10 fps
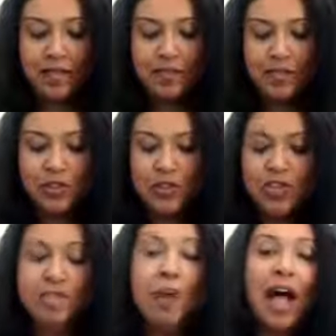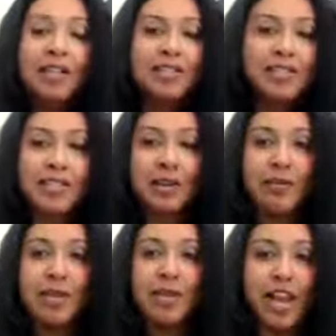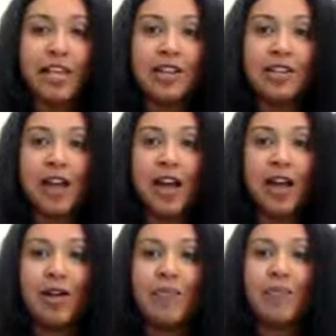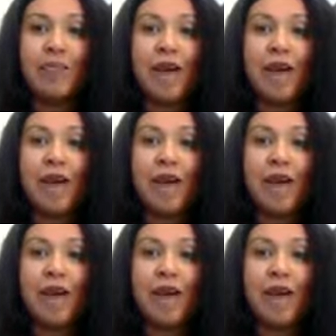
So these policies that are being created